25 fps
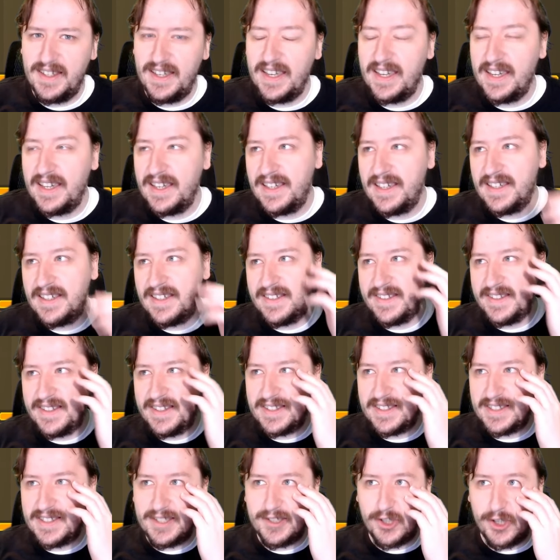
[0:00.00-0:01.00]
and
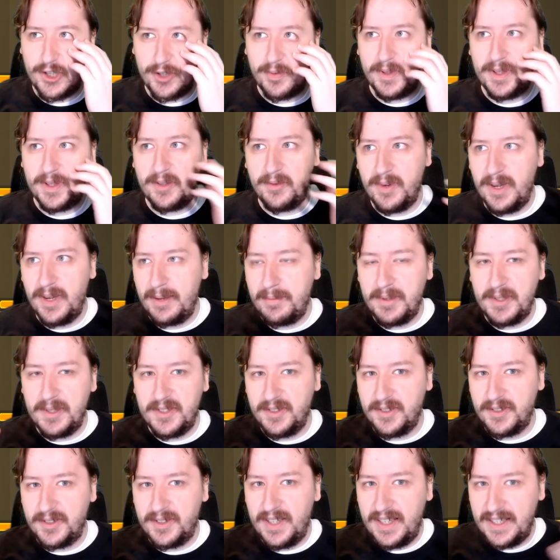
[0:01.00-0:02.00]
this is just what the
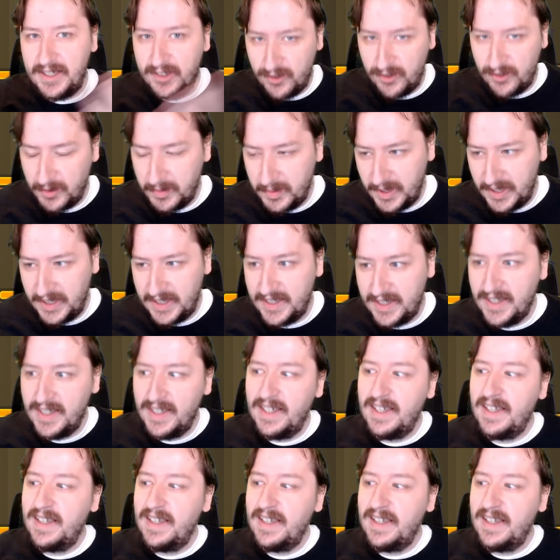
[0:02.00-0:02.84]
weapons look like normally.